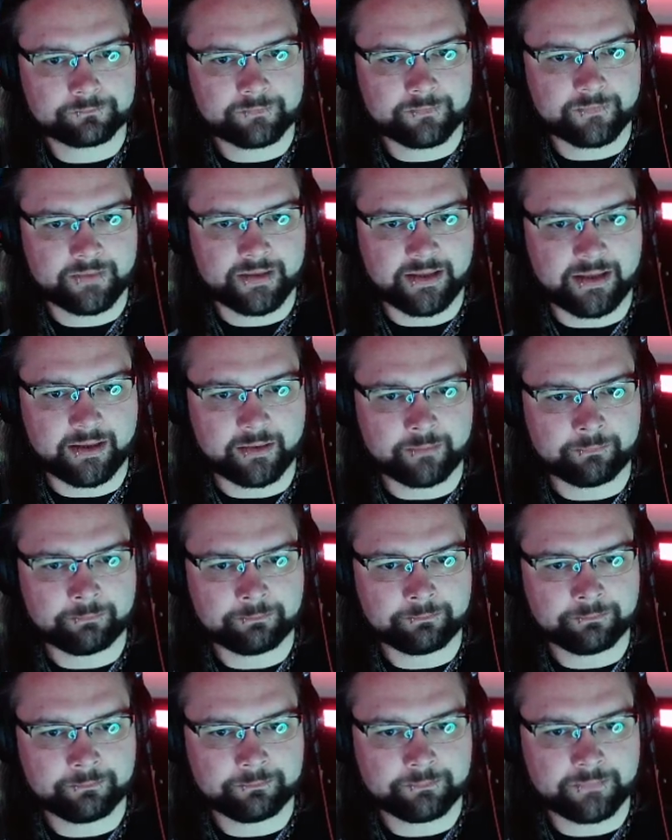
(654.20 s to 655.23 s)
Gallo,
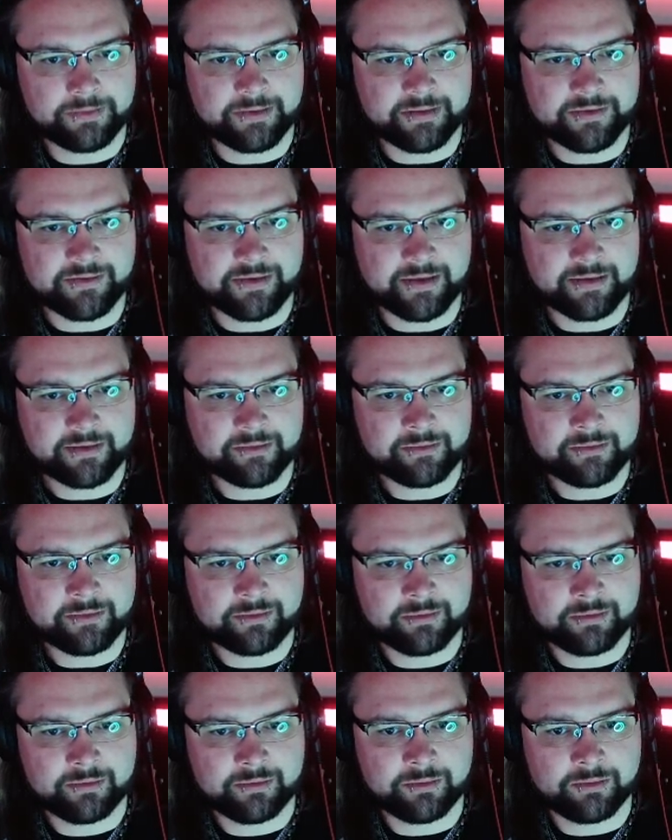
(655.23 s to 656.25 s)
in a second.
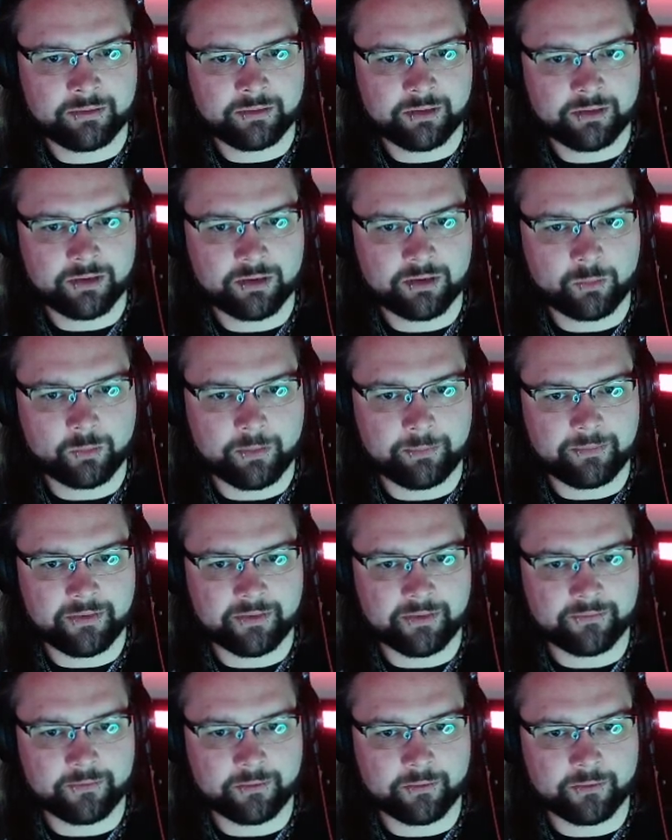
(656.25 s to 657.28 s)
Equip this
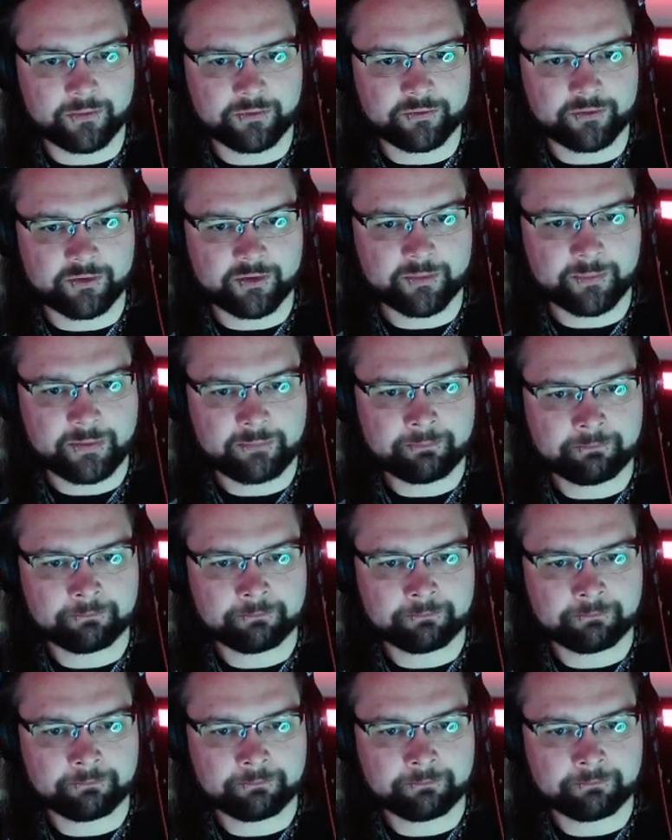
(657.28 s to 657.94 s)
flawless crossbow.